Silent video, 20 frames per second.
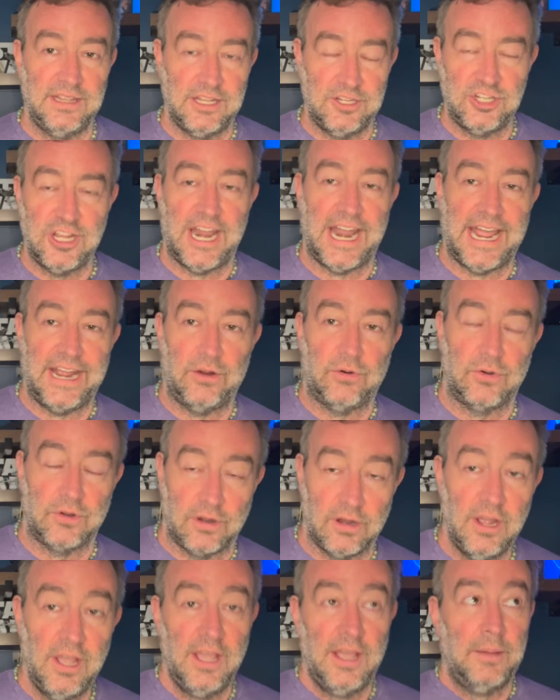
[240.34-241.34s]
the Jedi
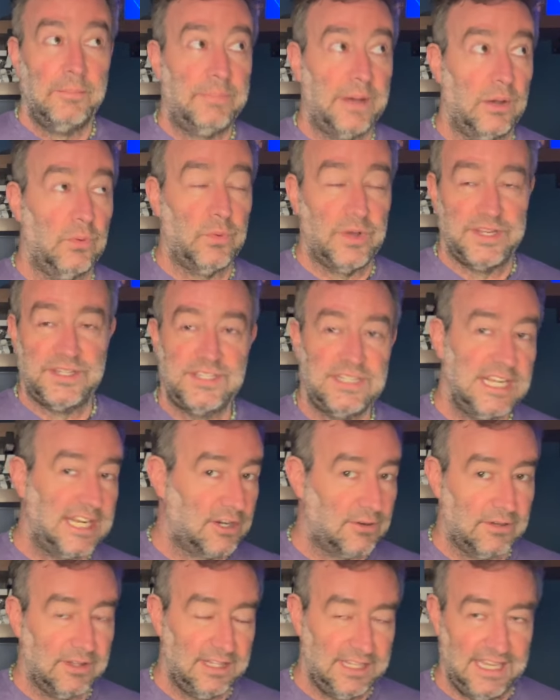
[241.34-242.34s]
Order, but was
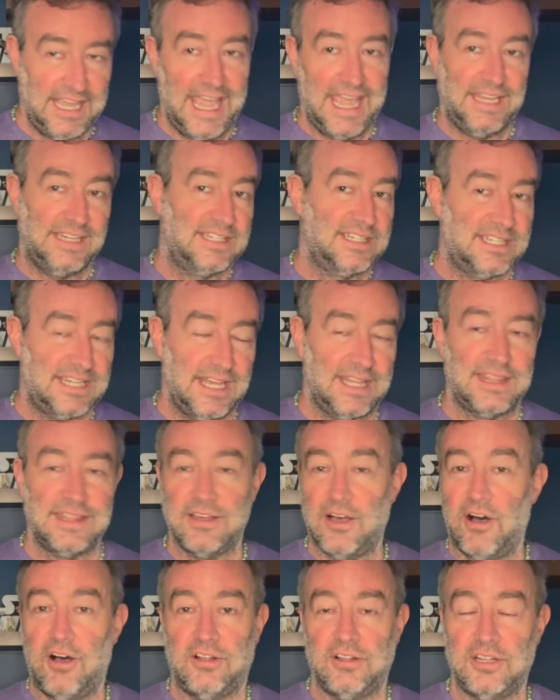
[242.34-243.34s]
secretly a Sith
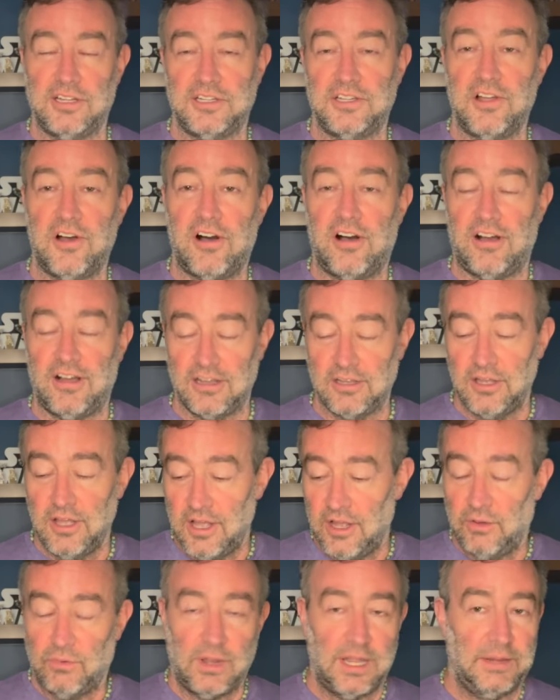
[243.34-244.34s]
all along
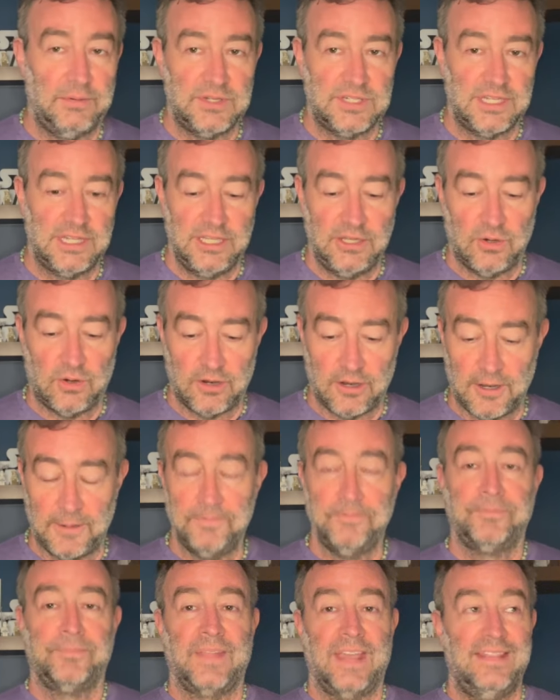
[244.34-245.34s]
while he was in the Order,
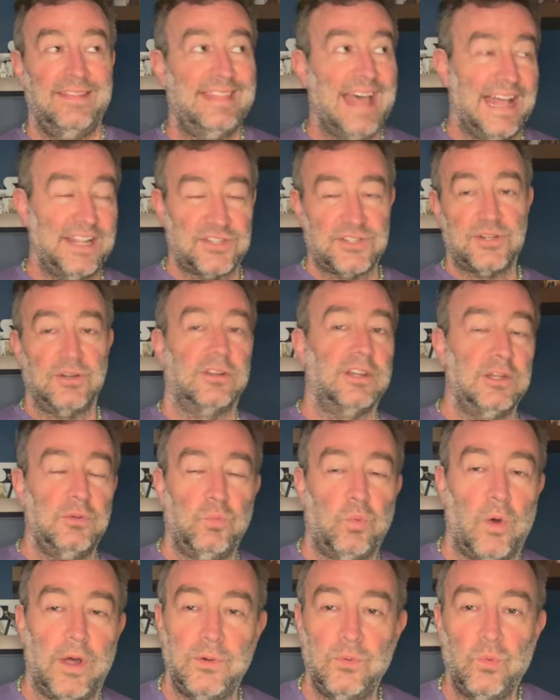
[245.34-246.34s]
that's certainly
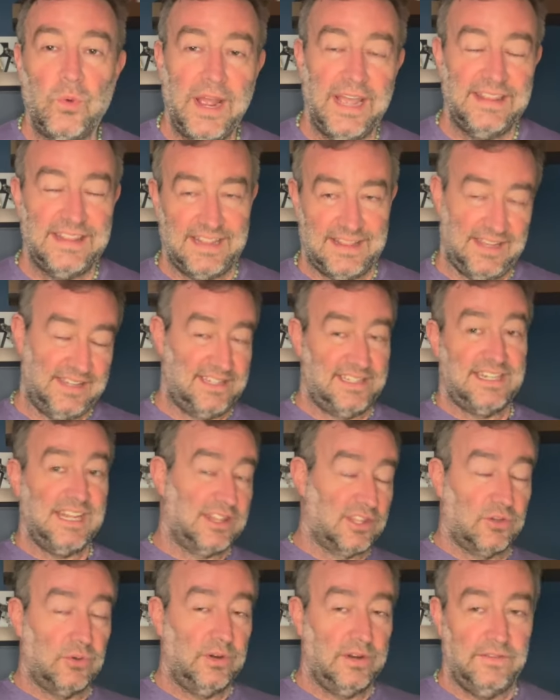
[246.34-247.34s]
one way that the
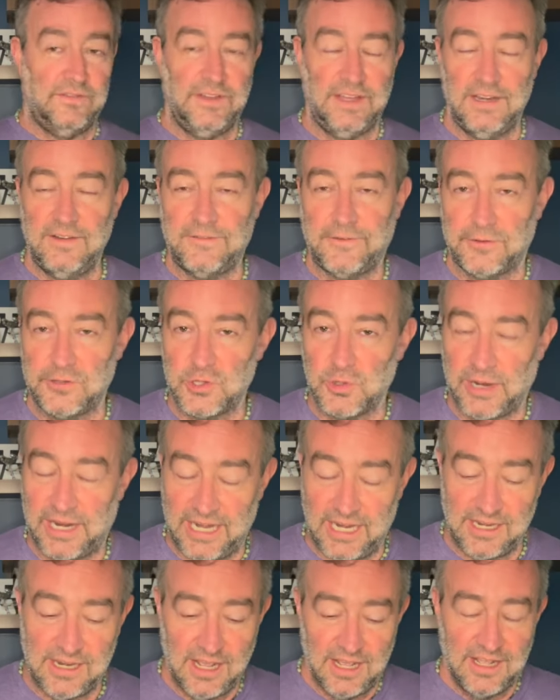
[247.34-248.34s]
Sith could have
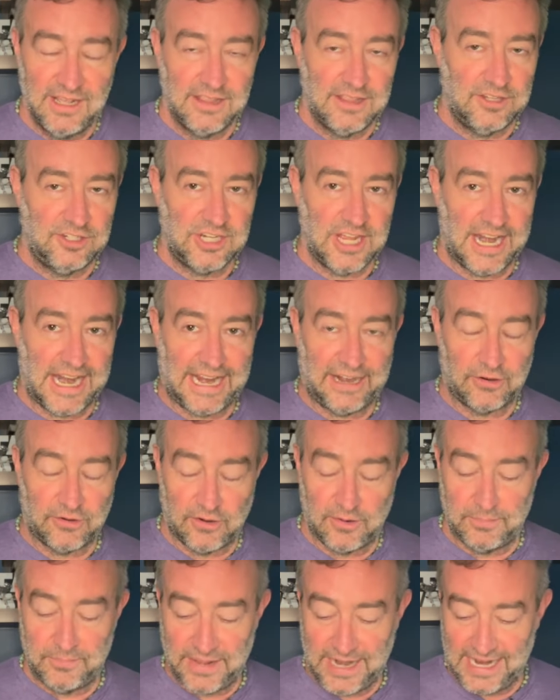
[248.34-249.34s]
infiltrated the Jedi
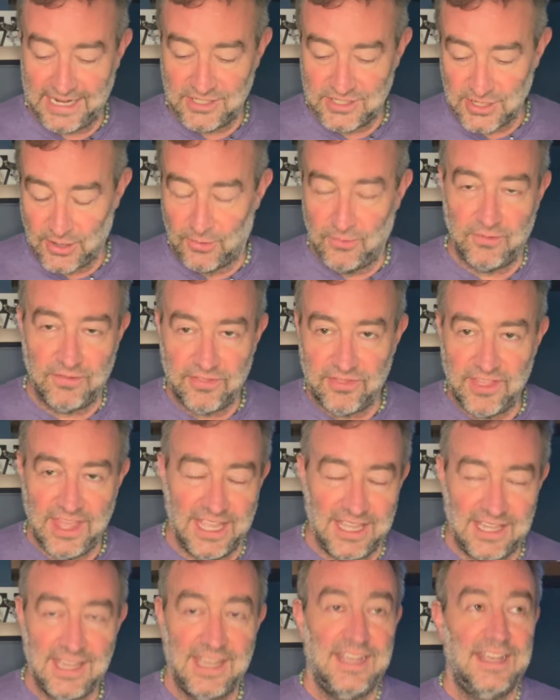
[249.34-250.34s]
Order, but I don't
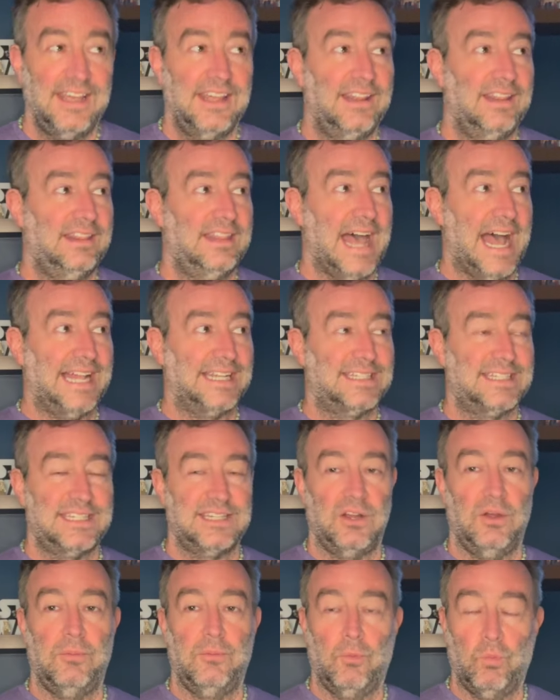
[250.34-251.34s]
think that's
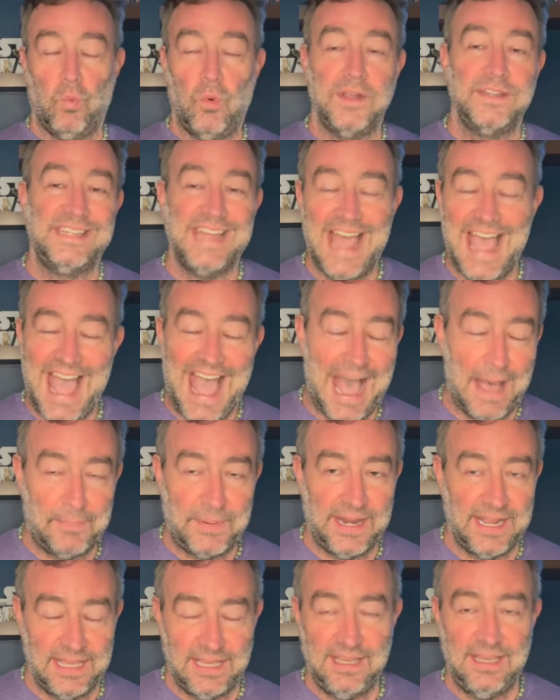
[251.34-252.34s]
what's
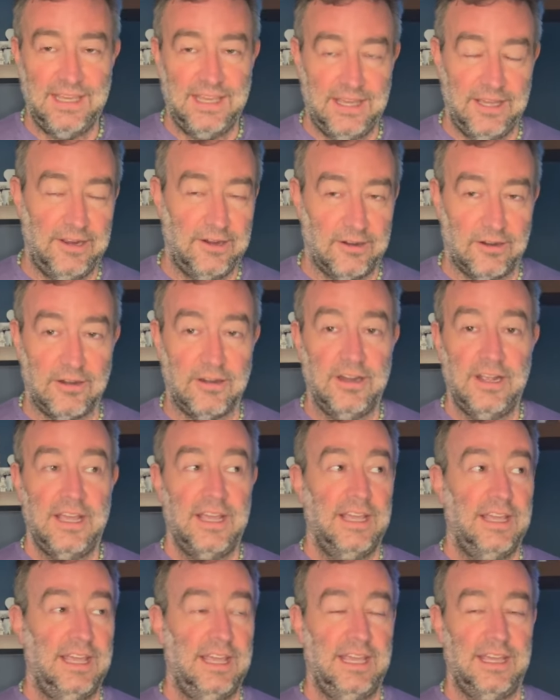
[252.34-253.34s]
happening here
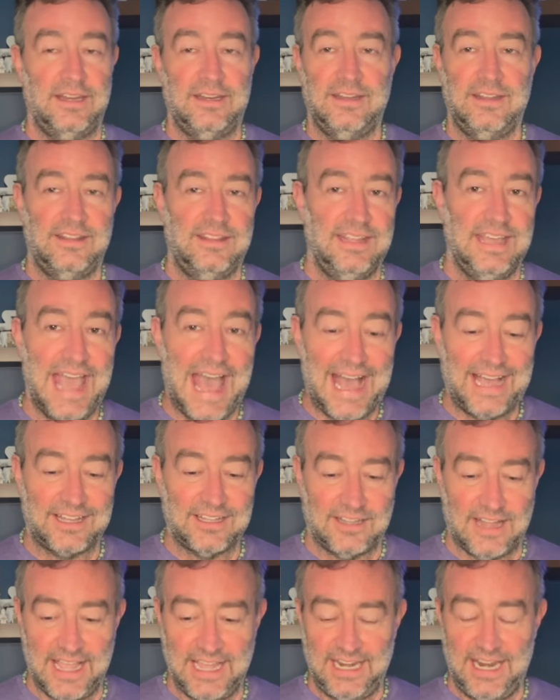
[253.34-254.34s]
in the
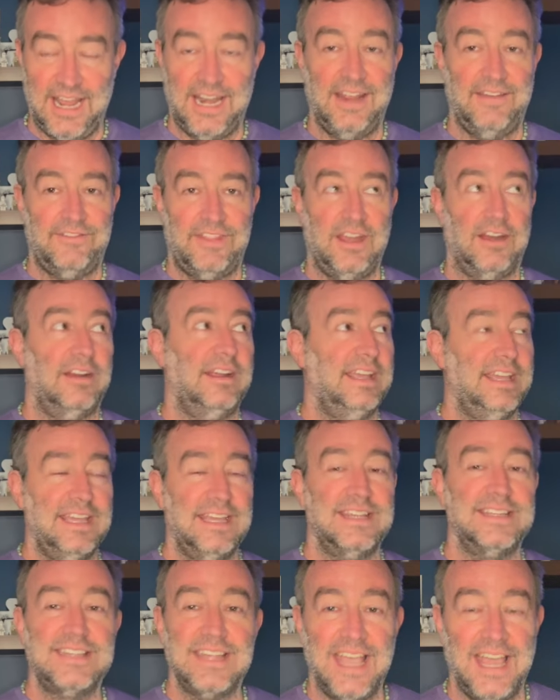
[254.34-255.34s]
Acolyte. And if there
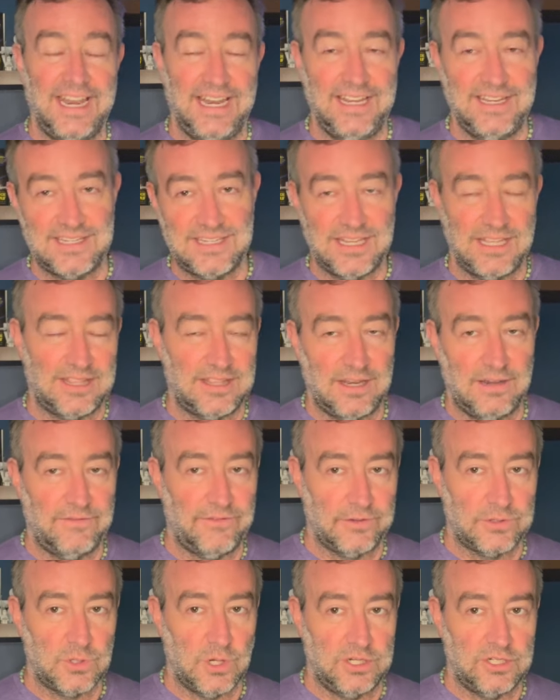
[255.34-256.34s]
is any Sith
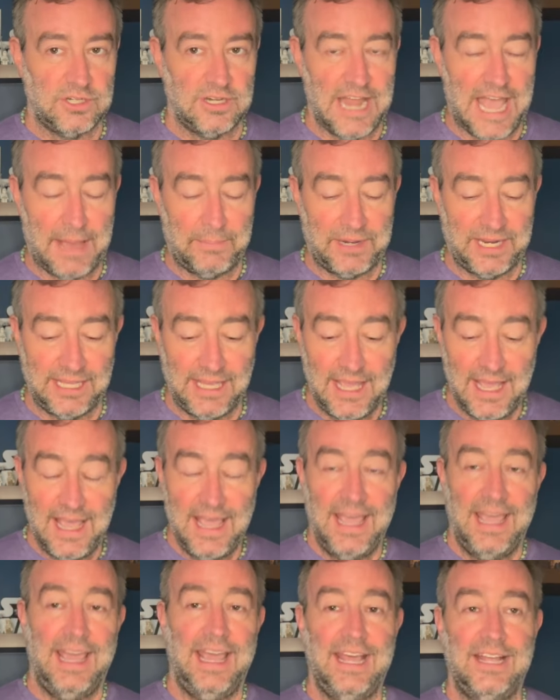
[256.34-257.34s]
infiltration happening,
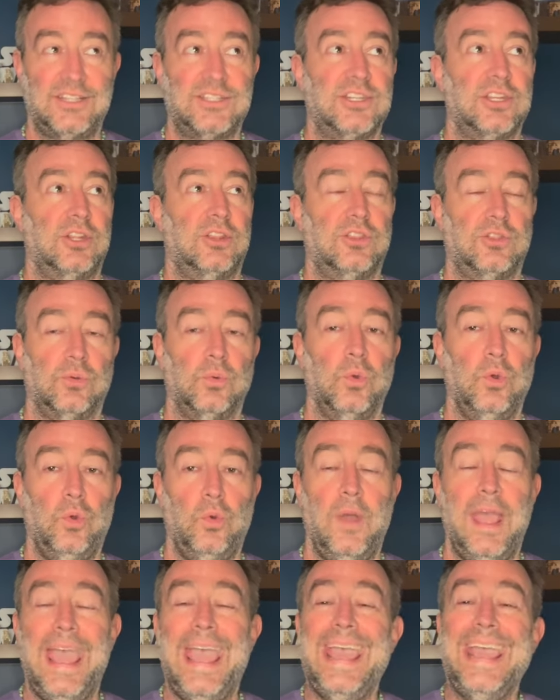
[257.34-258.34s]
it's
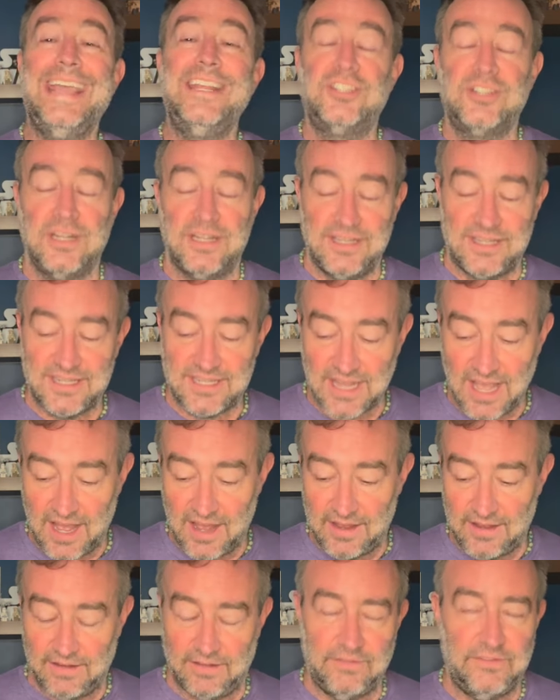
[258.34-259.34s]
through agents
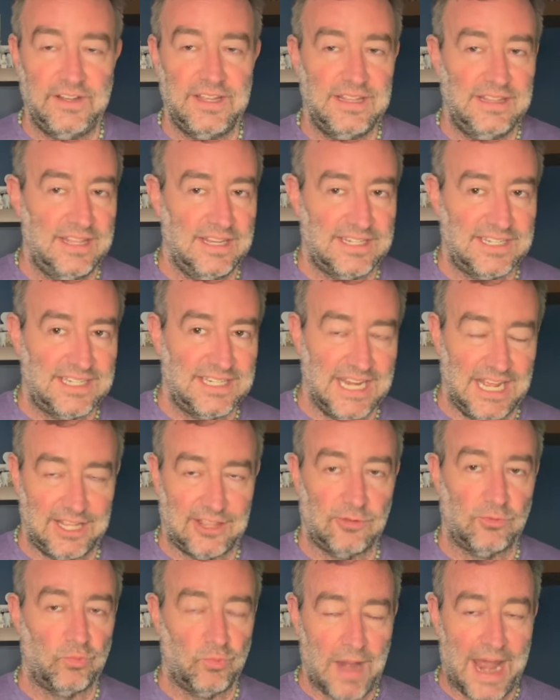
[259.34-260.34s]
of the Sith
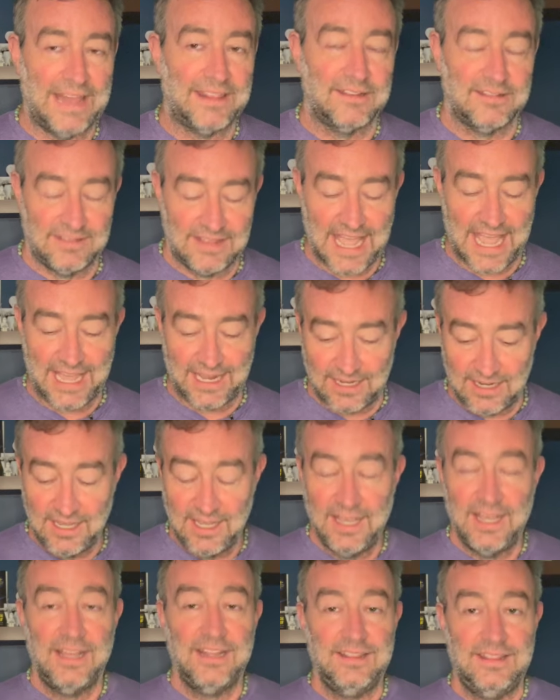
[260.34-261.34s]
rather than
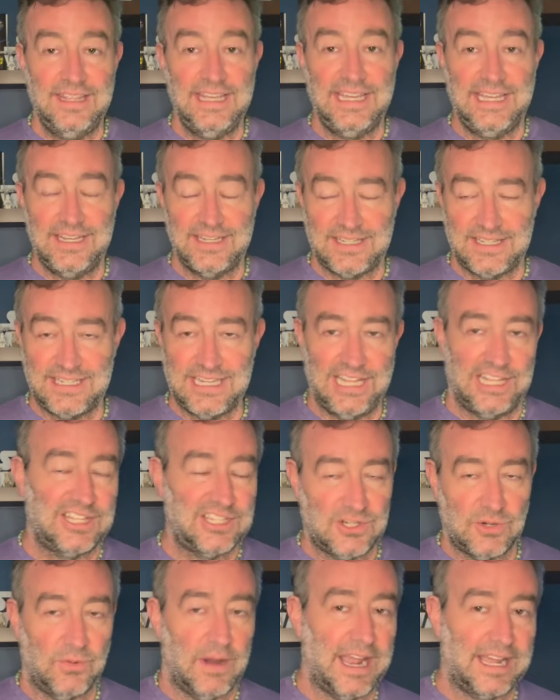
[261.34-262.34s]
the Sith
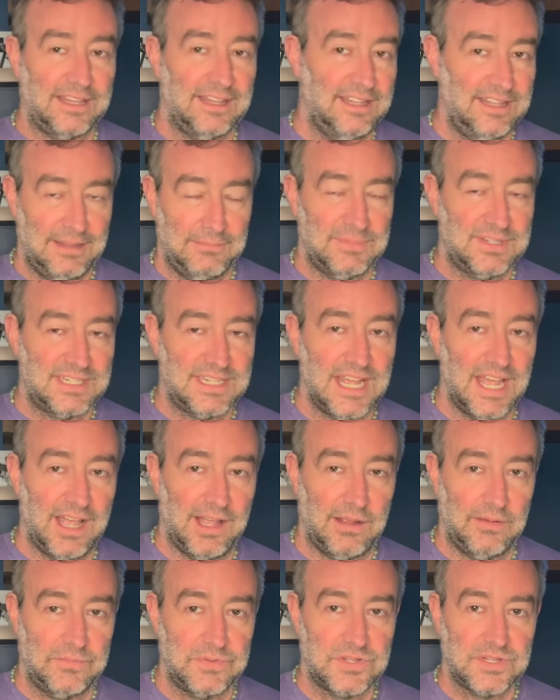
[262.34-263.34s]
directly
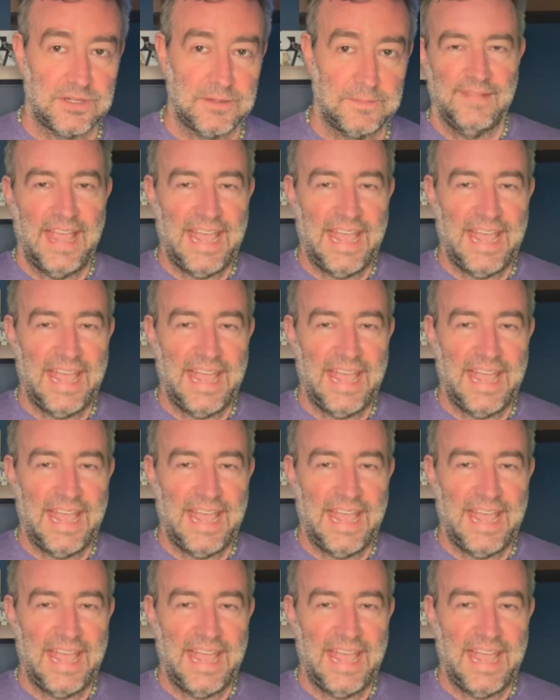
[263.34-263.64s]
themselves.